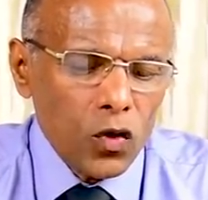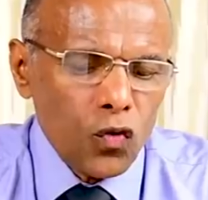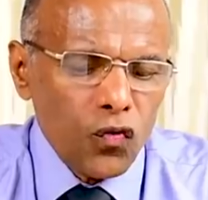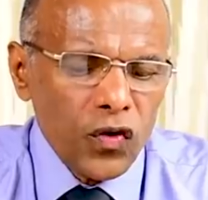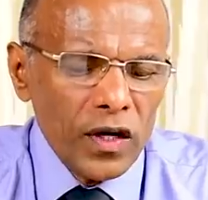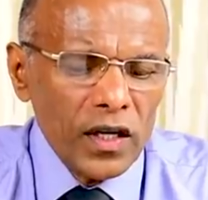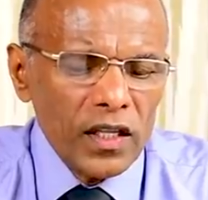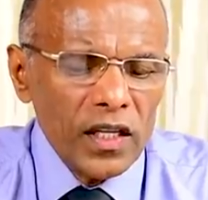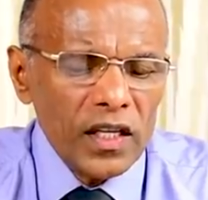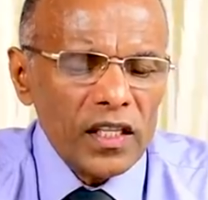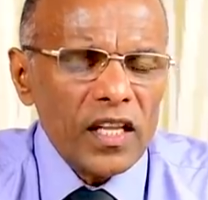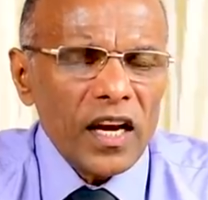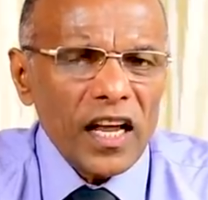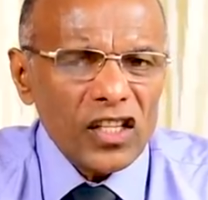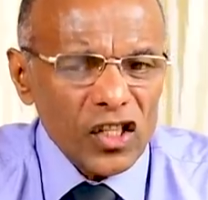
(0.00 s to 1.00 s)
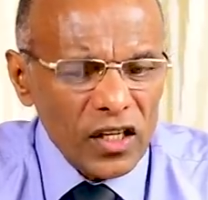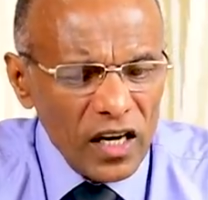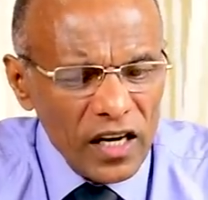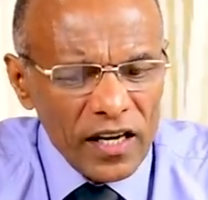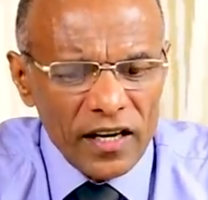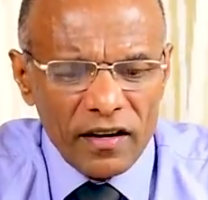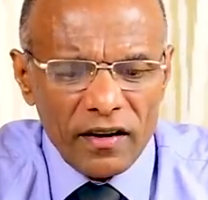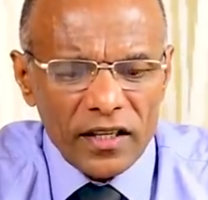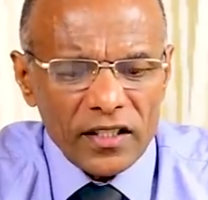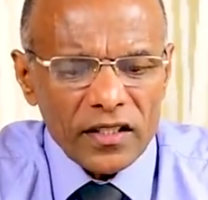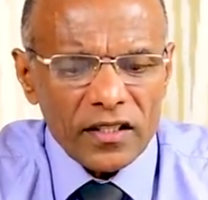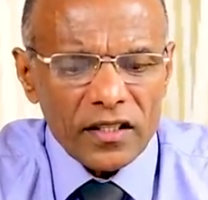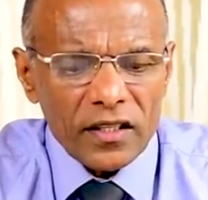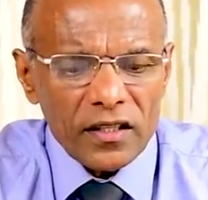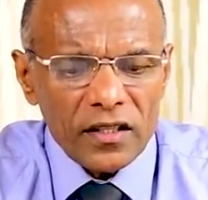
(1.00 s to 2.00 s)
to further the national
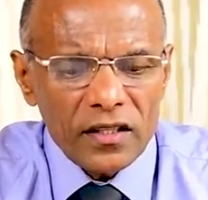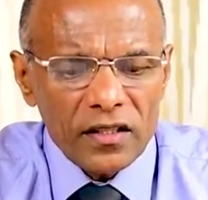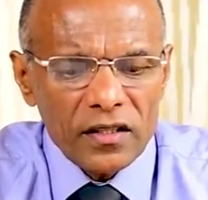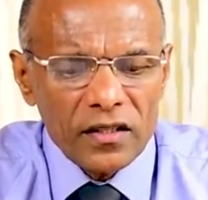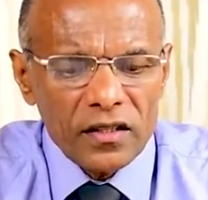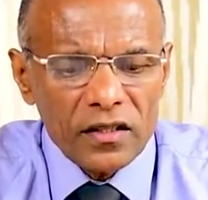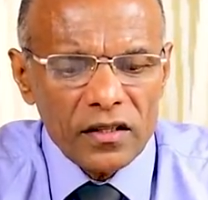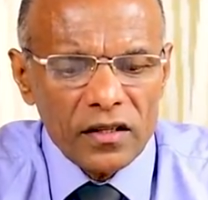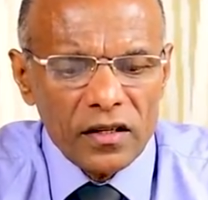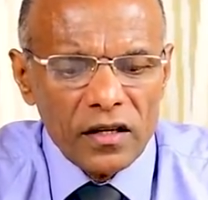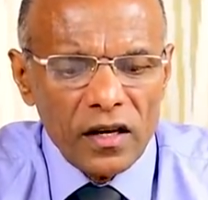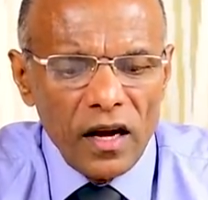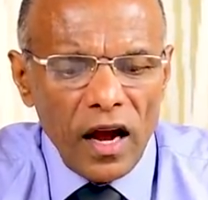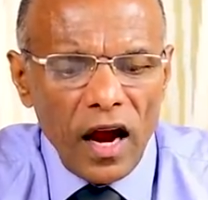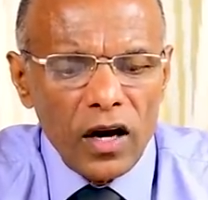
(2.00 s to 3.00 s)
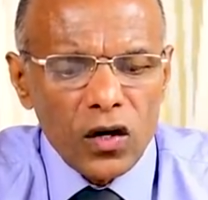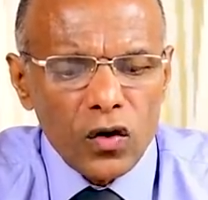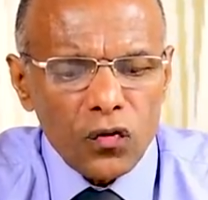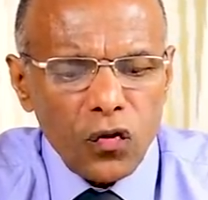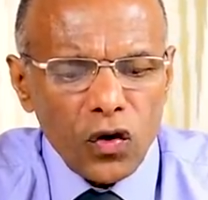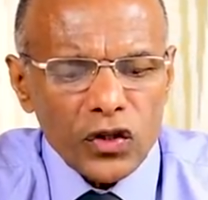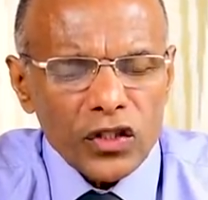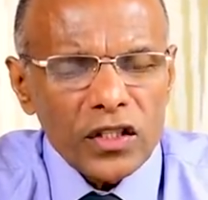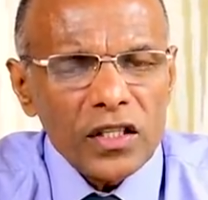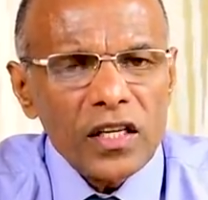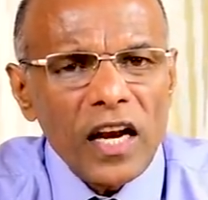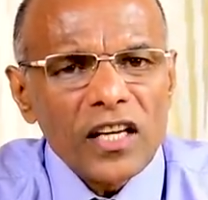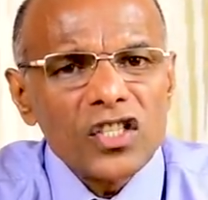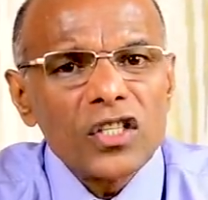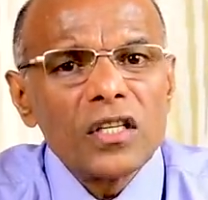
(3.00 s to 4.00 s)
interest and to foster
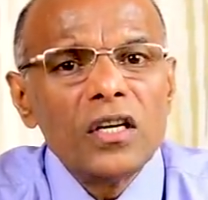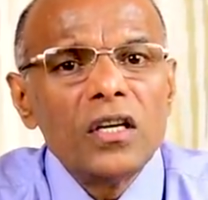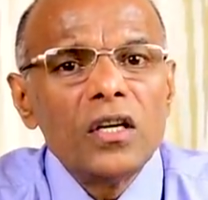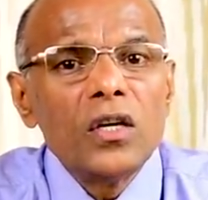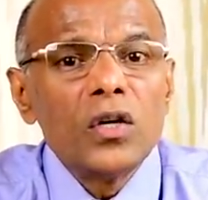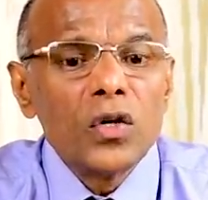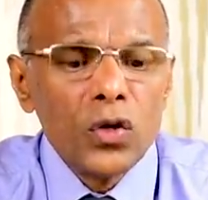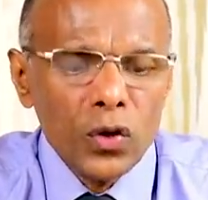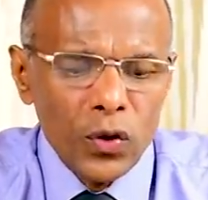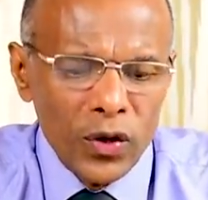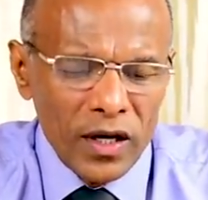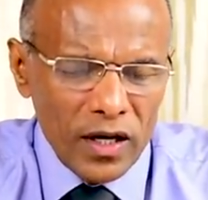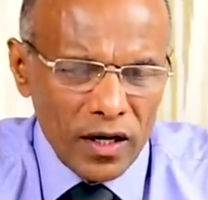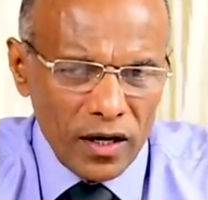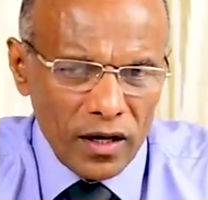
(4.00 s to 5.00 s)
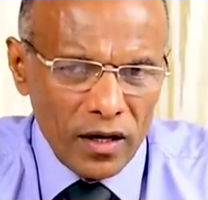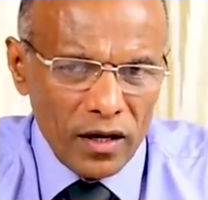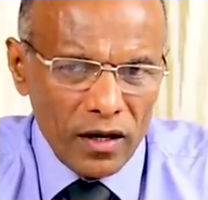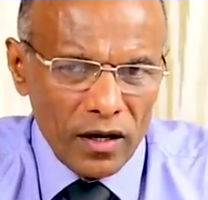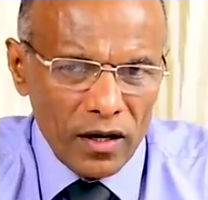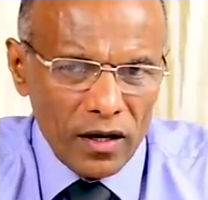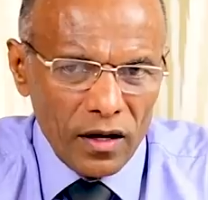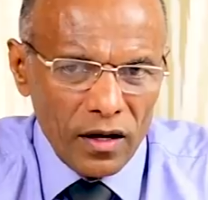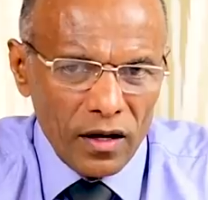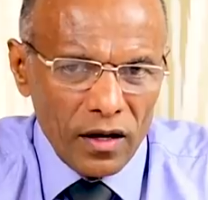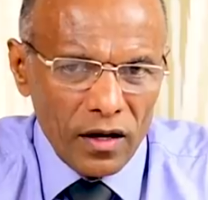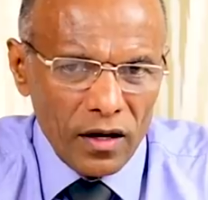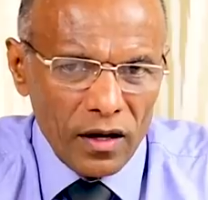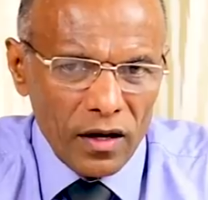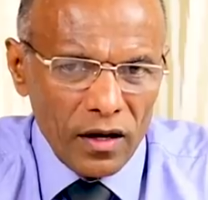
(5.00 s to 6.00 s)
national unity.
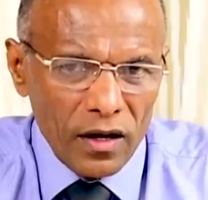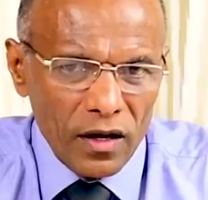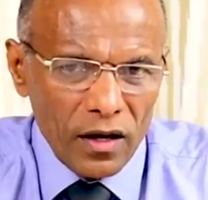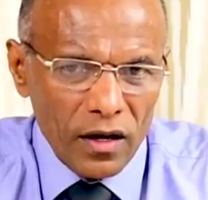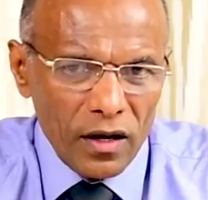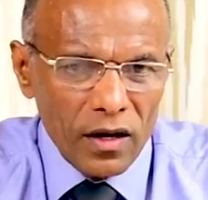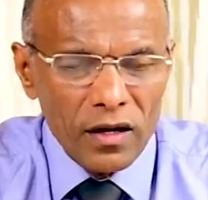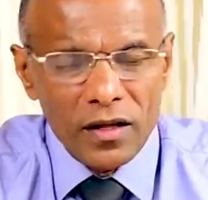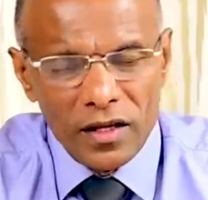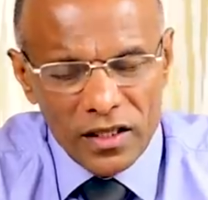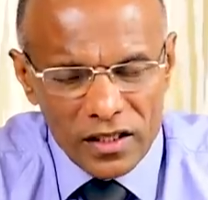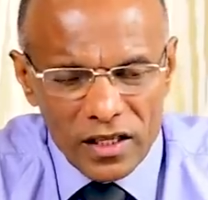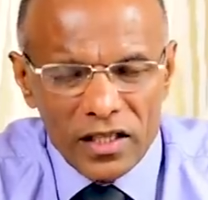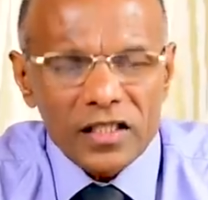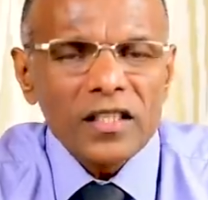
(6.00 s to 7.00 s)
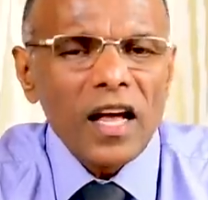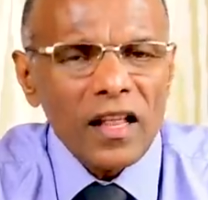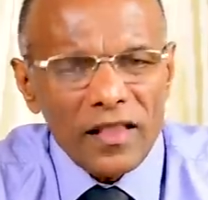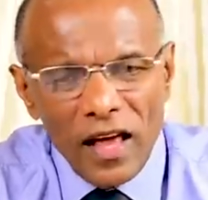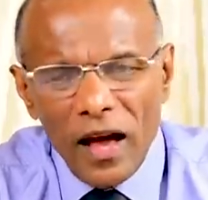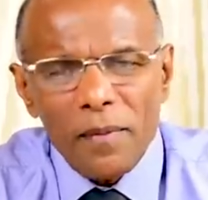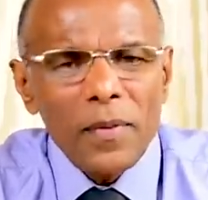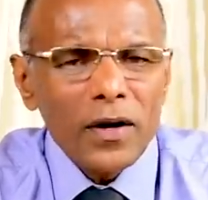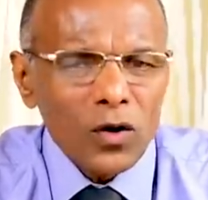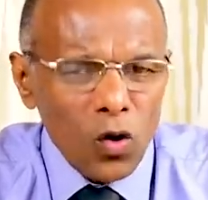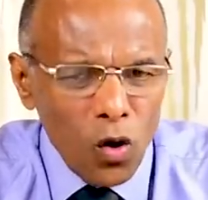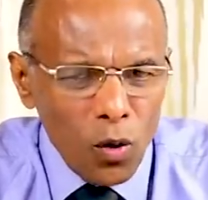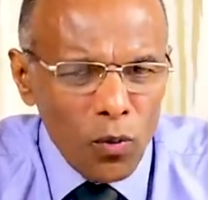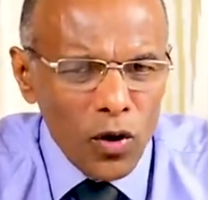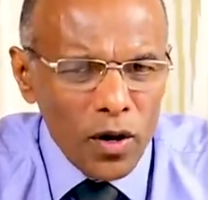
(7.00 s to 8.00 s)
These things are there, but
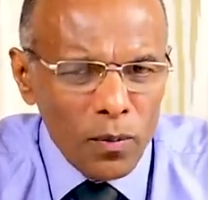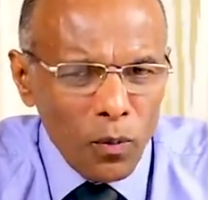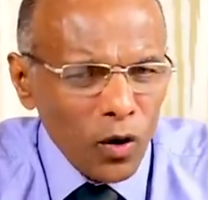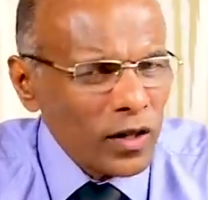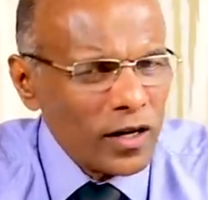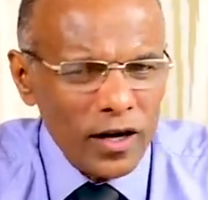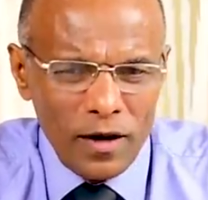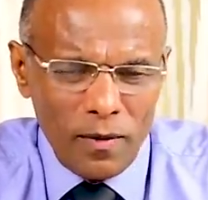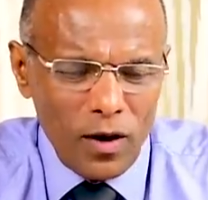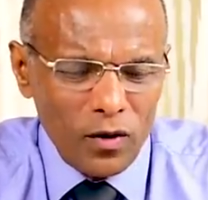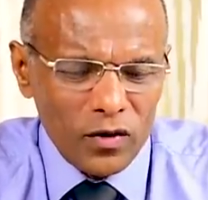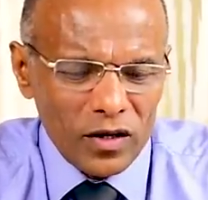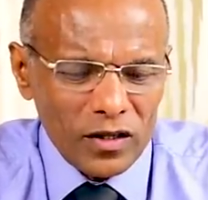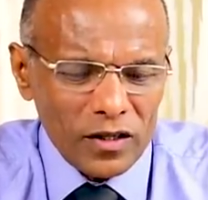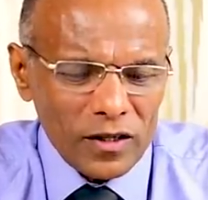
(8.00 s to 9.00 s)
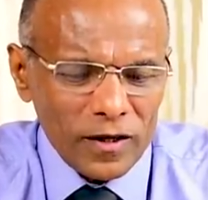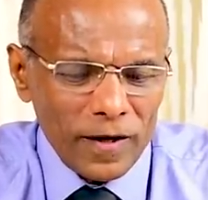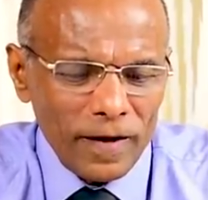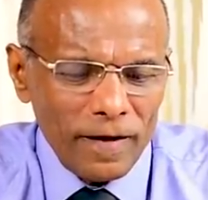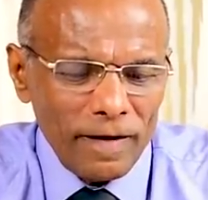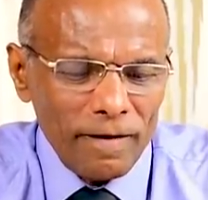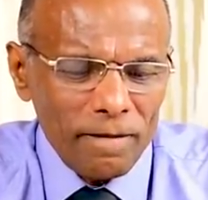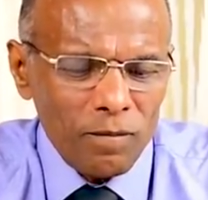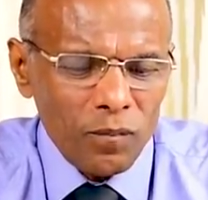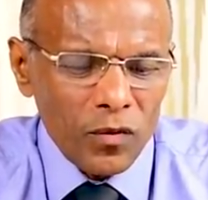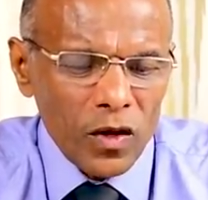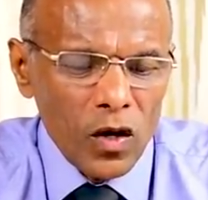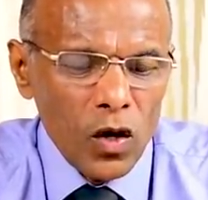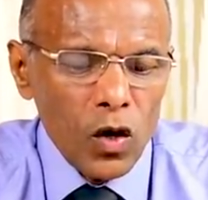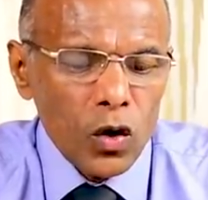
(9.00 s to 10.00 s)
nobody bothered about it.
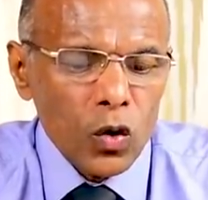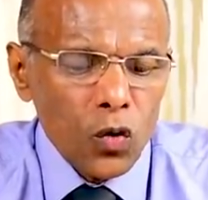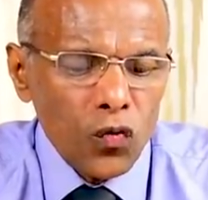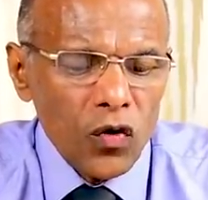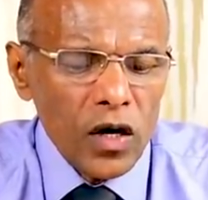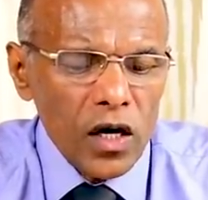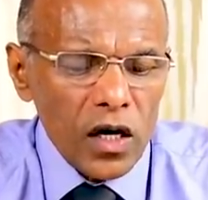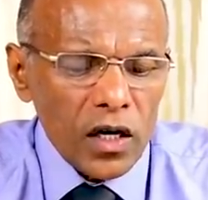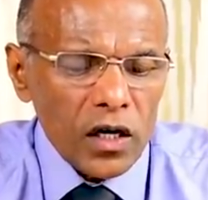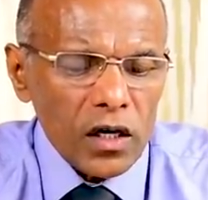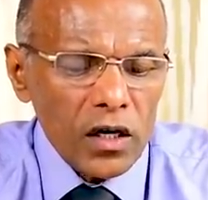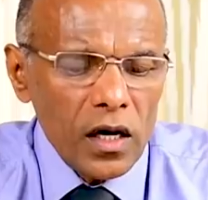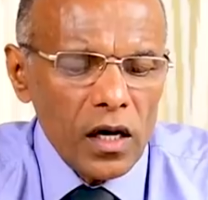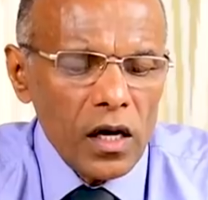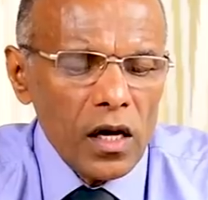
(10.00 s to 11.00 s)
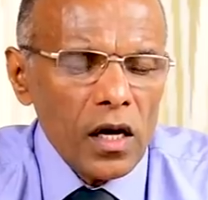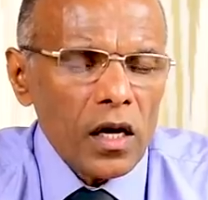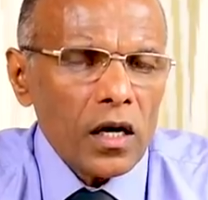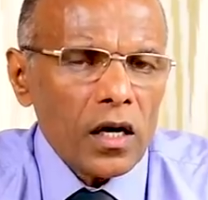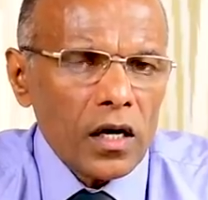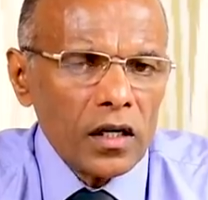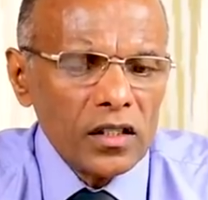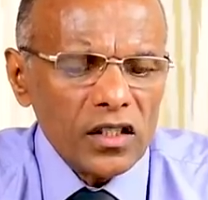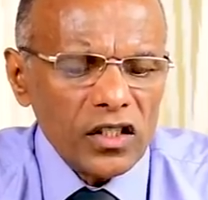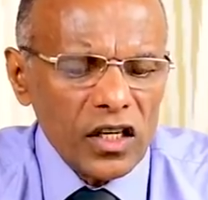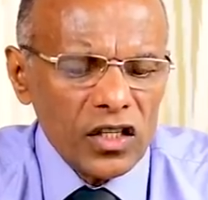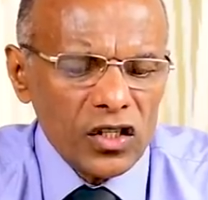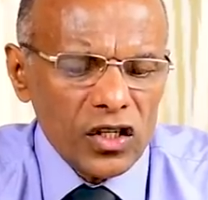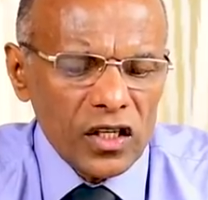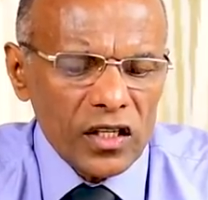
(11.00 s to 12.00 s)
To work
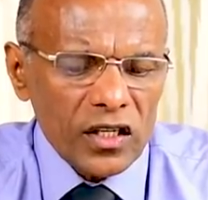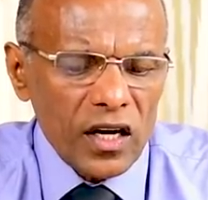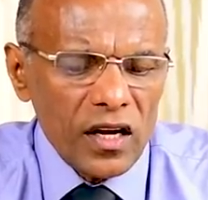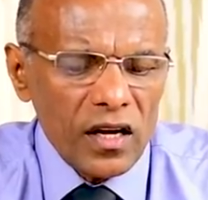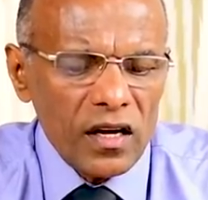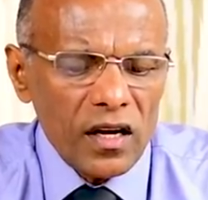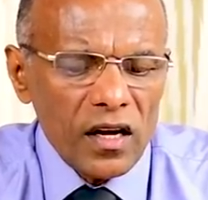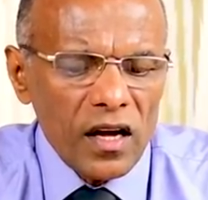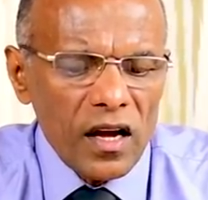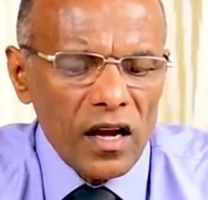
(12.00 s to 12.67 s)
conscientiously